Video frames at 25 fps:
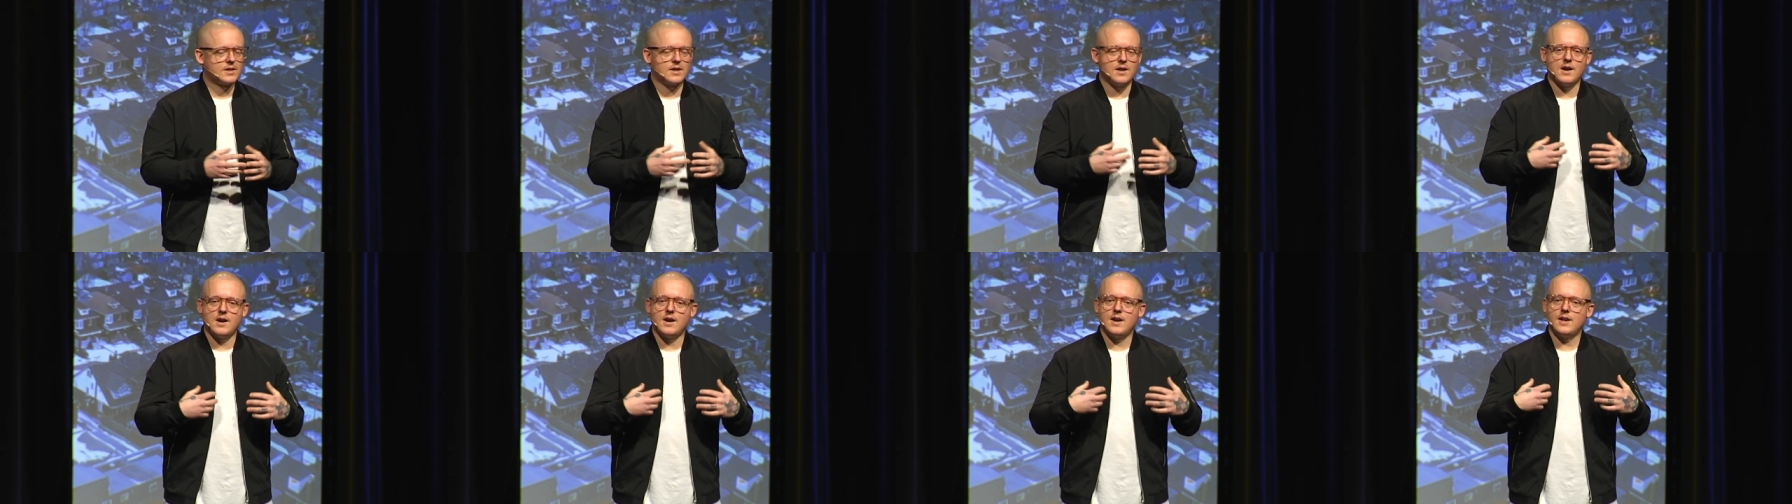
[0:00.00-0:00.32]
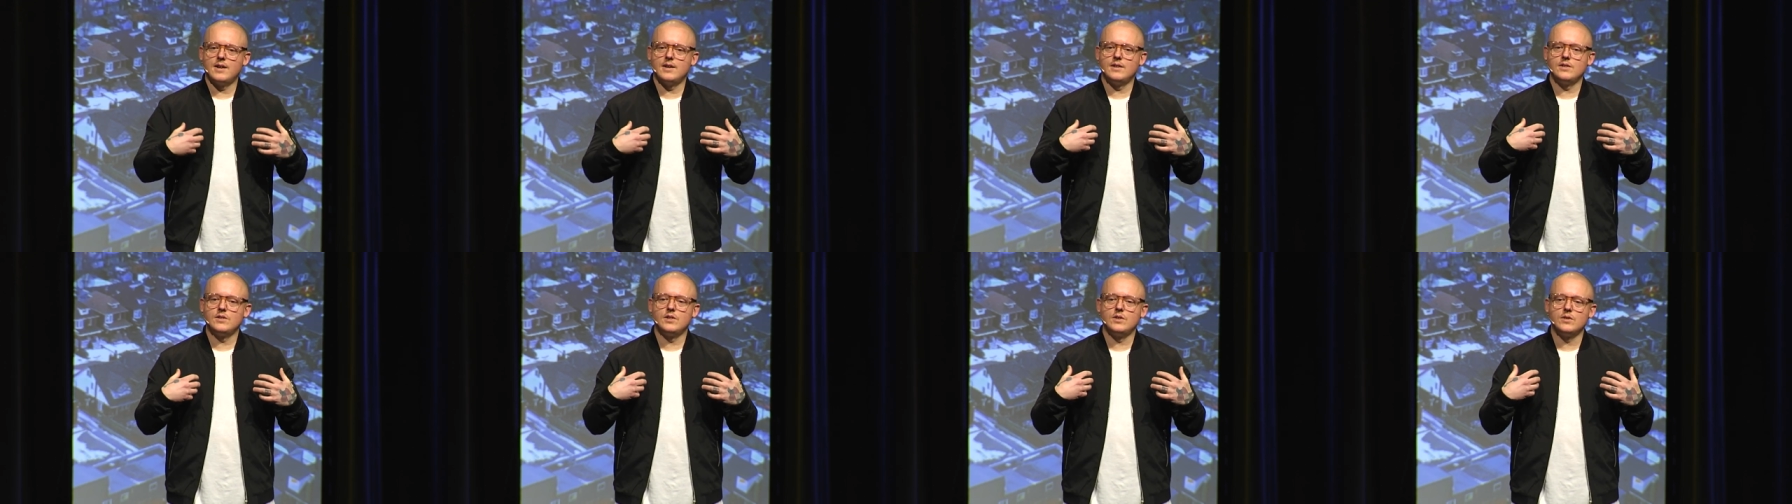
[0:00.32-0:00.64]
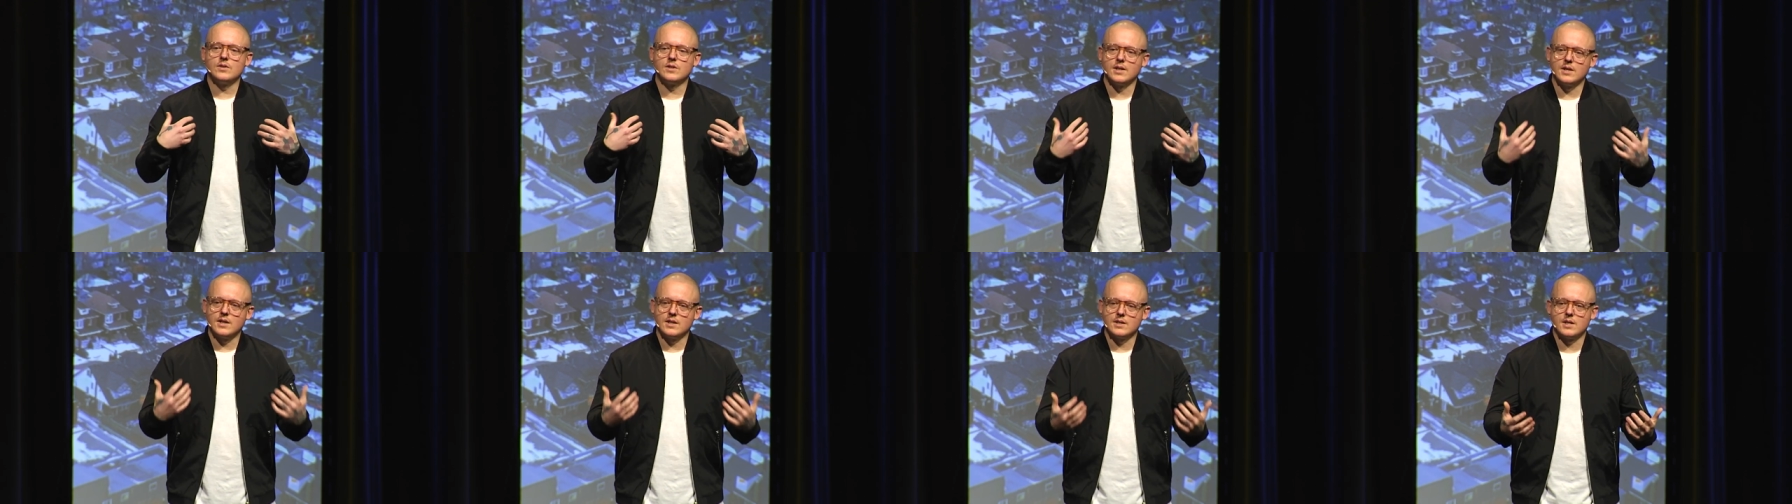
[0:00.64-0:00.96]
God is
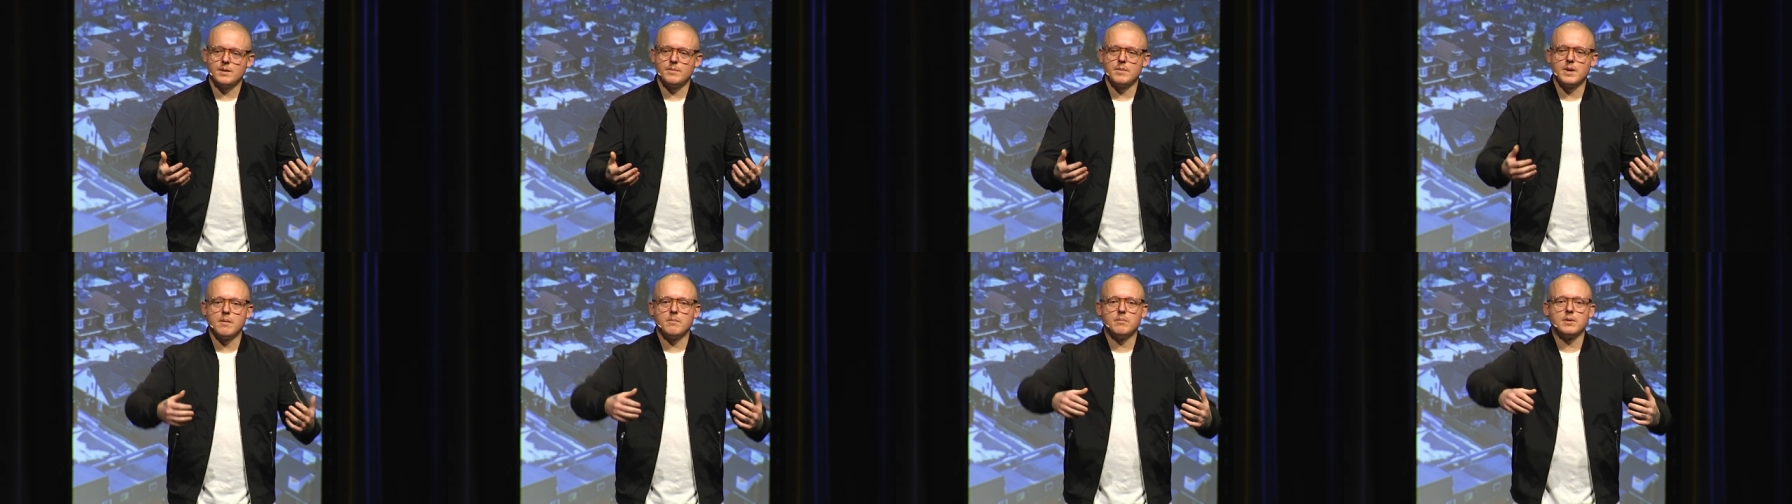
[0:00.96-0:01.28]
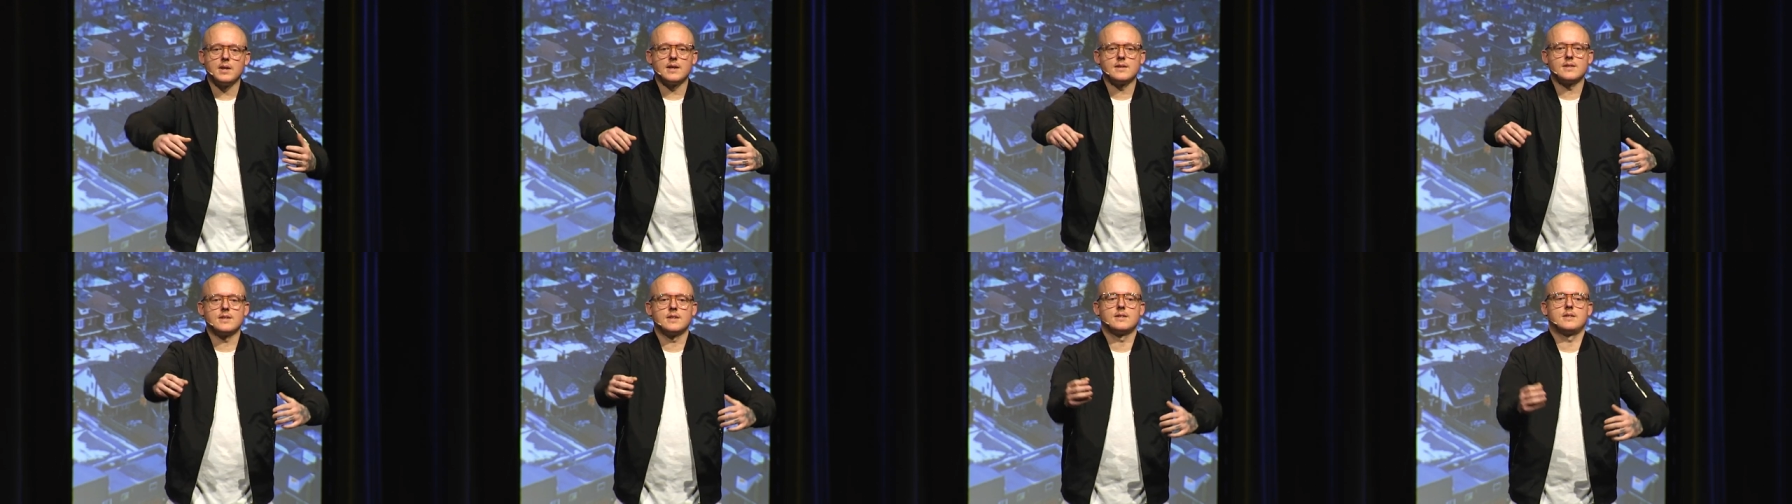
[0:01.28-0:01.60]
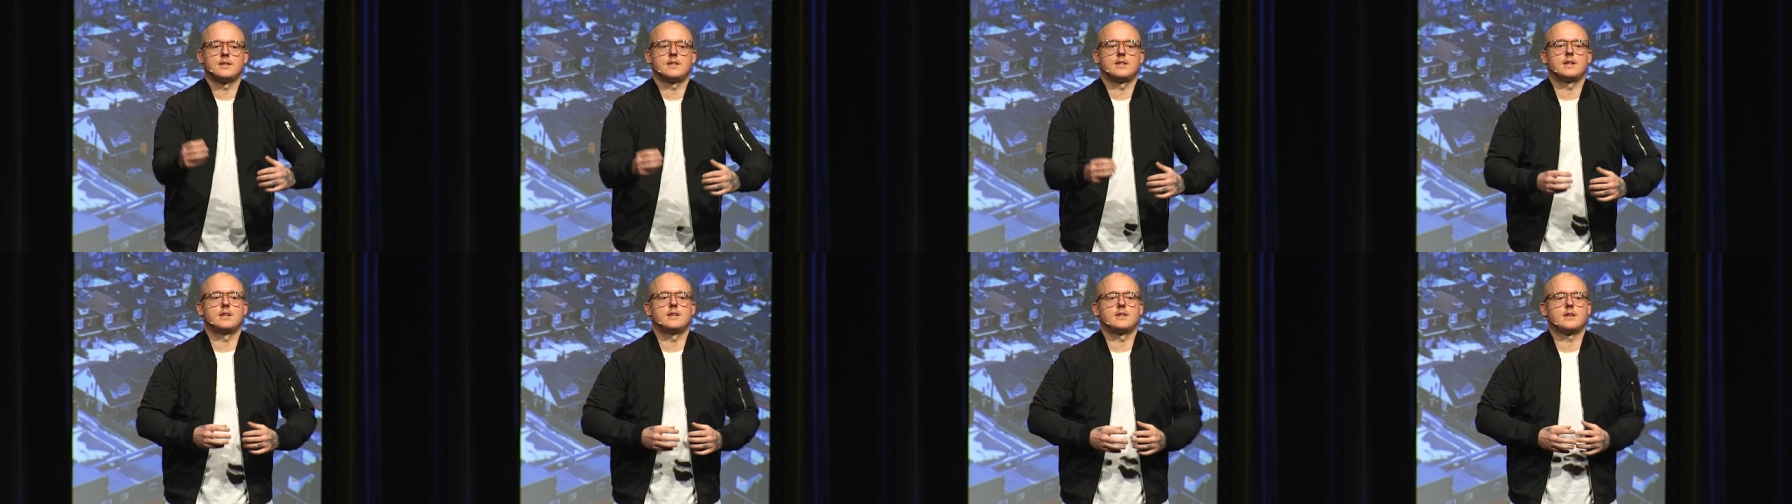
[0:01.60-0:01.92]
using us to be a blessing
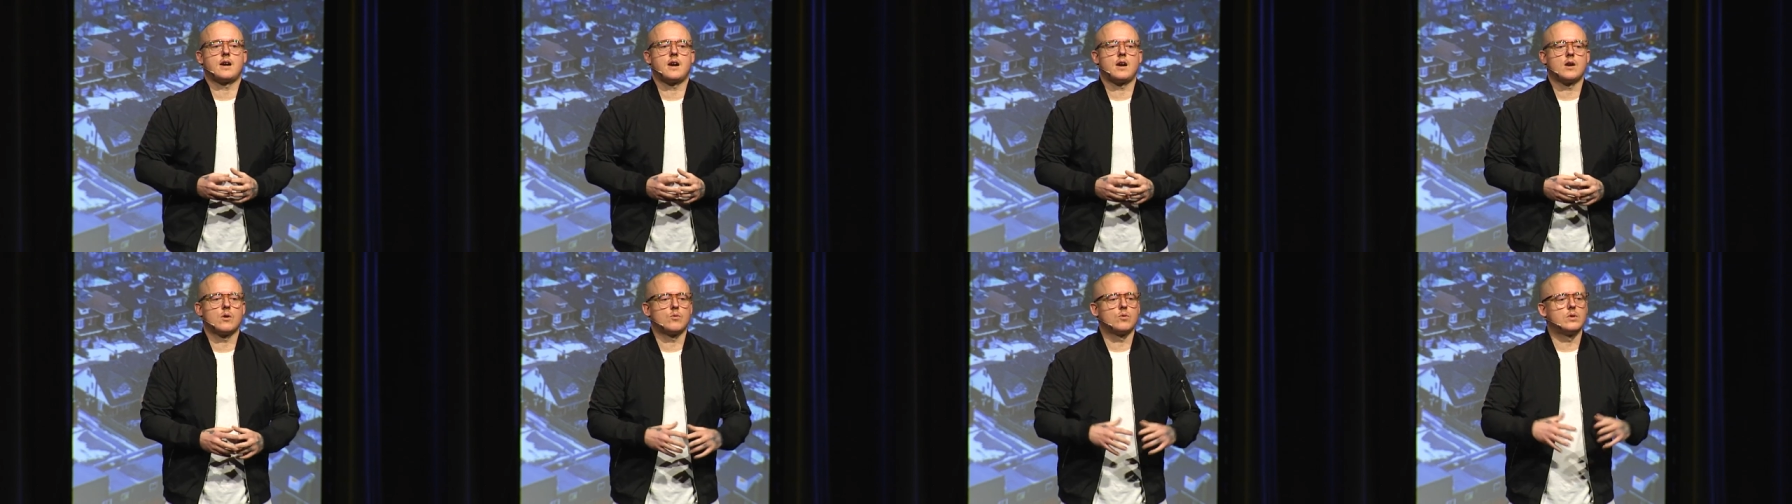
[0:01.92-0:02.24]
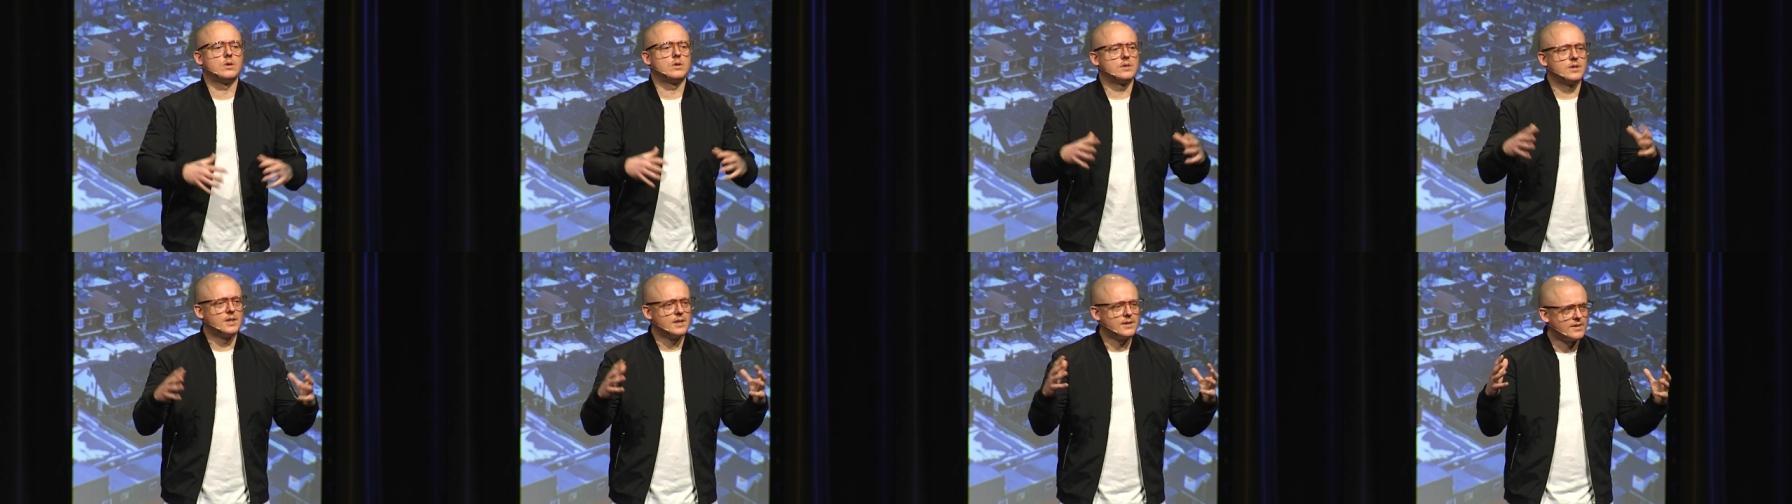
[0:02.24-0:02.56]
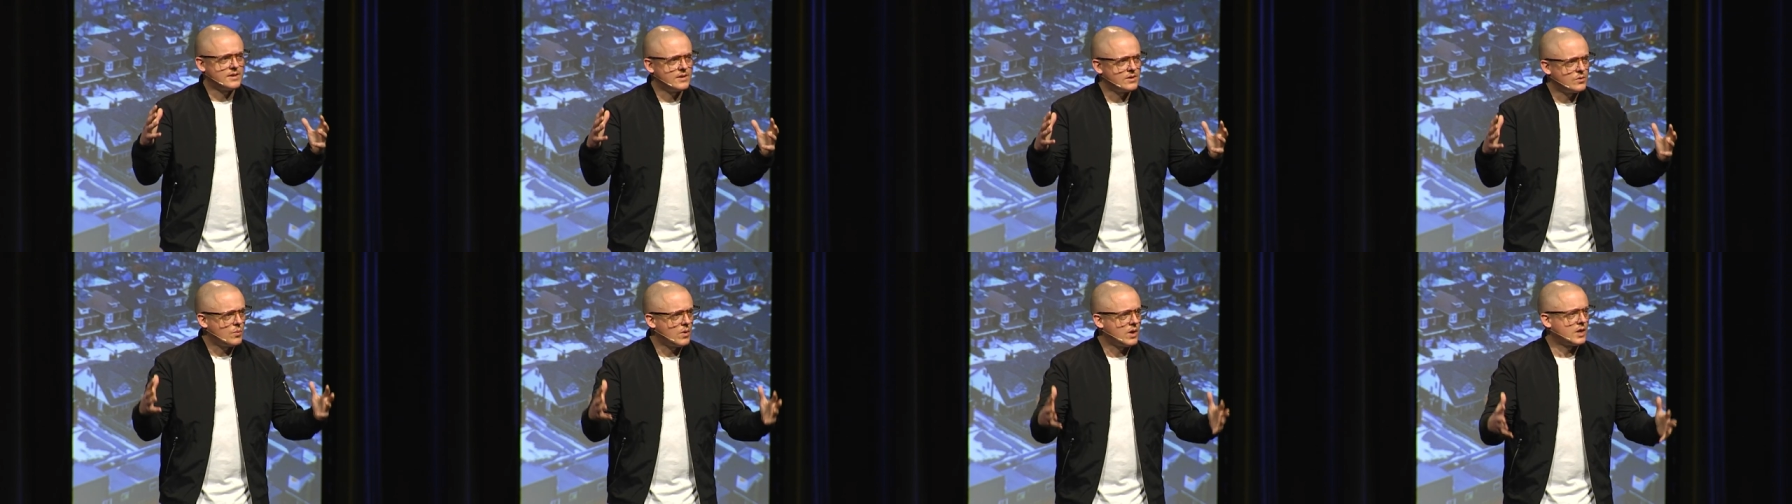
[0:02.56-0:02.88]
to the entire world.
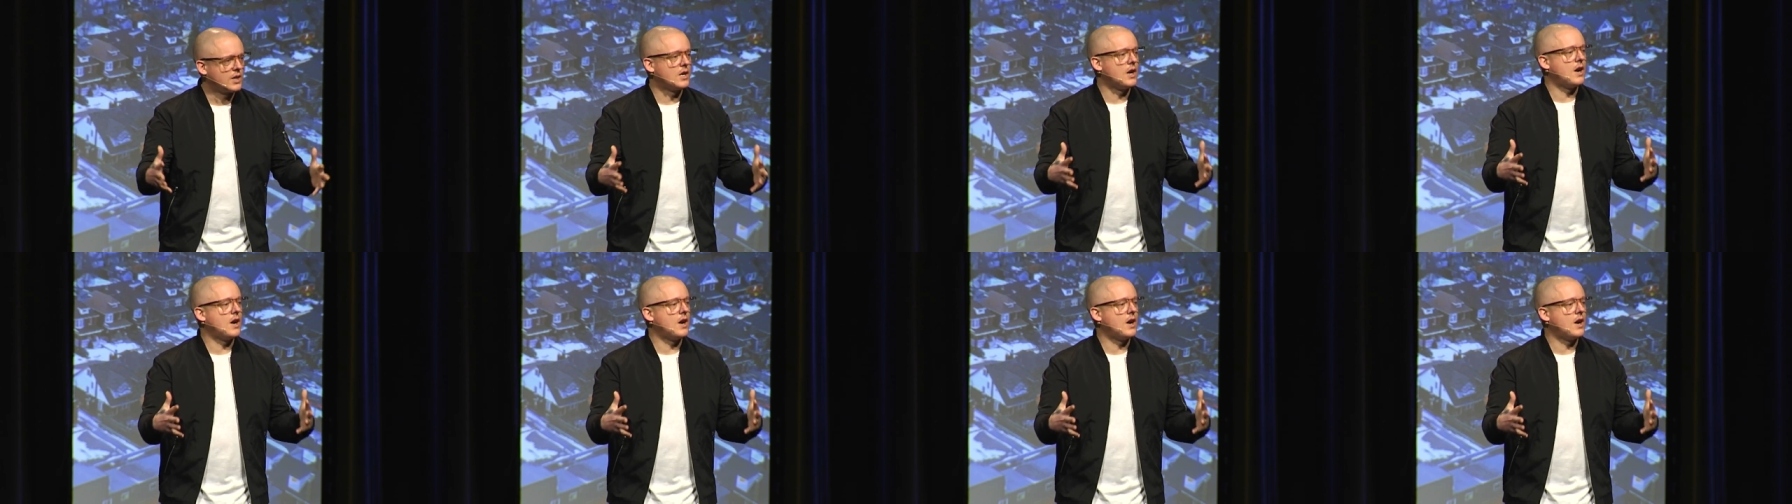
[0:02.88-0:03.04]
This is where